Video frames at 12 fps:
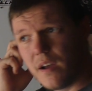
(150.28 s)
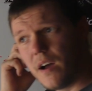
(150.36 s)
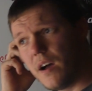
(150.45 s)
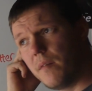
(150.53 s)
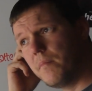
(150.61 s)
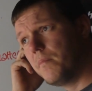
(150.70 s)

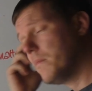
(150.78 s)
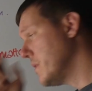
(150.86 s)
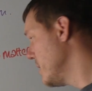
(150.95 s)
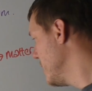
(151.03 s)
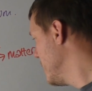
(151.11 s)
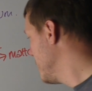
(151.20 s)
um,
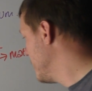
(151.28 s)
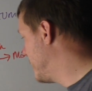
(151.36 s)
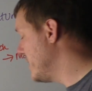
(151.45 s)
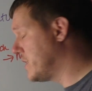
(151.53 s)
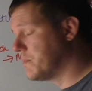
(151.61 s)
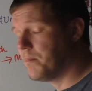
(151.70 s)

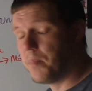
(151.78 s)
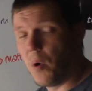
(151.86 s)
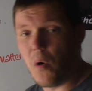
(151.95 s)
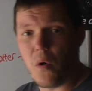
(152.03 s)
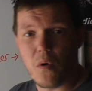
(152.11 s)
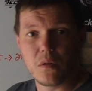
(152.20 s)
this
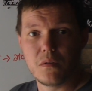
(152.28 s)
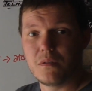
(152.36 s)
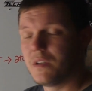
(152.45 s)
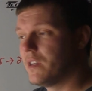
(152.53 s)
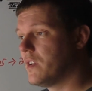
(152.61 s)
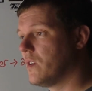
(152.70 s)
ball
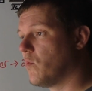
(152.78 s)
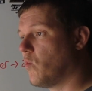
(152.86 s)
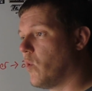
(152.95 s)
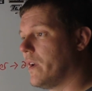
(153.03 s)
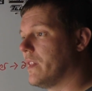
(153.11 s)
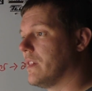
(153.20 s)

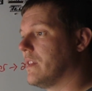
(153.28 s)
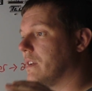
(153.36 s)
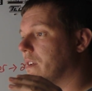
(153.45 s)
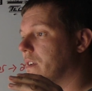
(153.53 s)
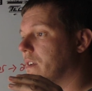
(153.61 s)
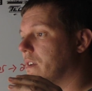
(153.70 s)

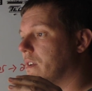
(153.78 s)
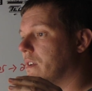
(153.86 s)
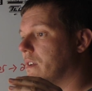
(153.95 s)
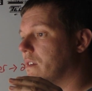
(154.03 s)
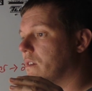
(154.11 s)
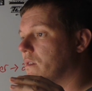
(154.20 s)
will
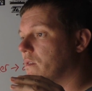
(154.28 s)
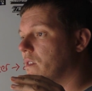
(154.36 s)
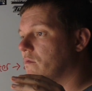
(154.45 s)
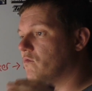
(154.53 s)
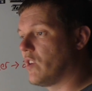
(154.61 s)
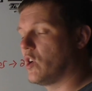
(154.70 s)

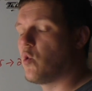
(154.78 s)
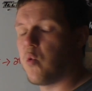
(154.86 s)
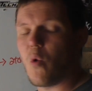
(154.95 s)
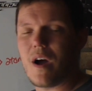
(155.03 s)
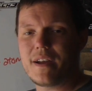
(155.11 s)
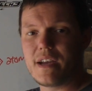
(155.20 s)

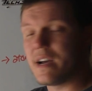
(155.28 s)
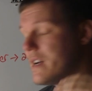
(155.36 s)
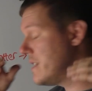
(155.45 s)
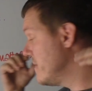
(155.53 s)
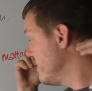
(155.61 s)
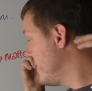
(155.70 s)

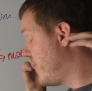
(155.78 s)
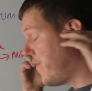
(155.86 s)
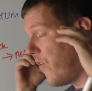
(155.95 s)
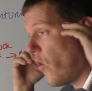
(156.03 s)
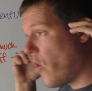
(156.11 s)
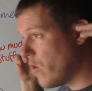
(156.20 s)
require
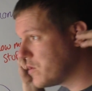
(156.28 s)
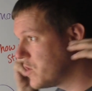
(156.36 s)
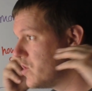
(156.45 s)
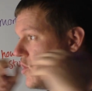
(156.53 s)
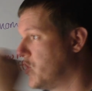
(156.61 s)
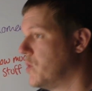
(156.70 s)

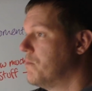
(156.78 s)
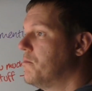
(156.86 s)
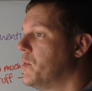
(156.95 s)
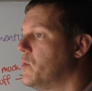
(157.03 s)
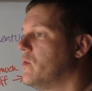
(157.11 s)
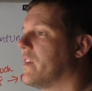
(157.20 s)
force to
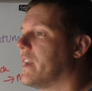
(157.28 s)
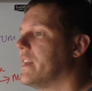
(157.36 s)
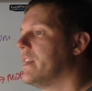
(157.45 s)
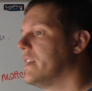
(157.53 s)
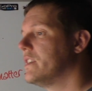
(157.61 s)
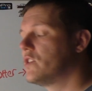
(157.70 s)
move it,
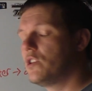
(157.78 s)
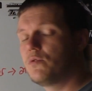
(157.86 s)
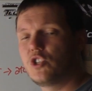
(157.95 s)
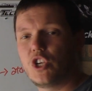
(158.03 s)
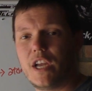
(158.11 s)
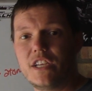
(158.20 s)
to
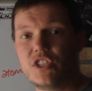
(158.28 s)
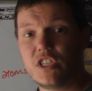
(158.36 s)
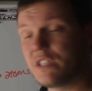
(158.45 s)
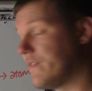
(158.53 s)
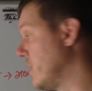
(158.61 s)
change its